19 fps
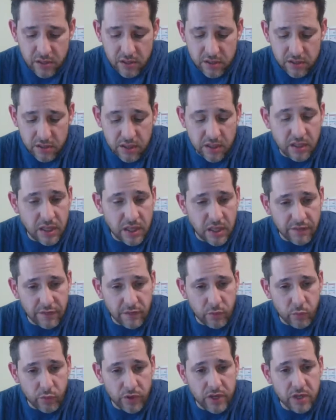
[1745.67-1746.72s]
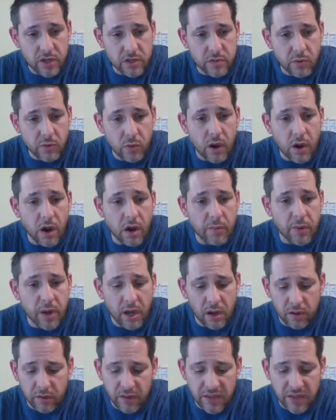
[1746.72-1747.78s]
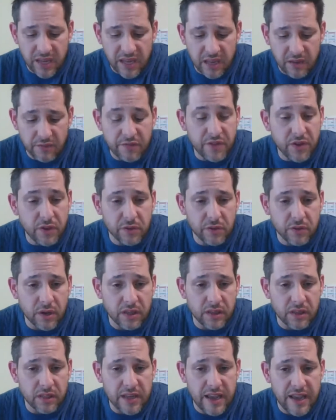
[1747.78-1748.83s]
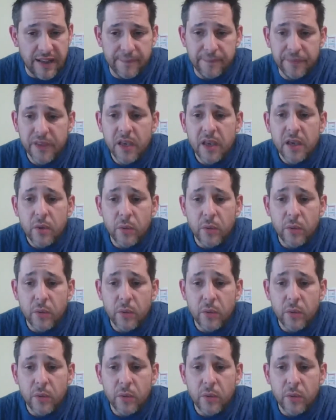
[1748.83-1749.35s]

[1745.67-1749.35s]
send in that reusable water bottle that they can fill throughout the day.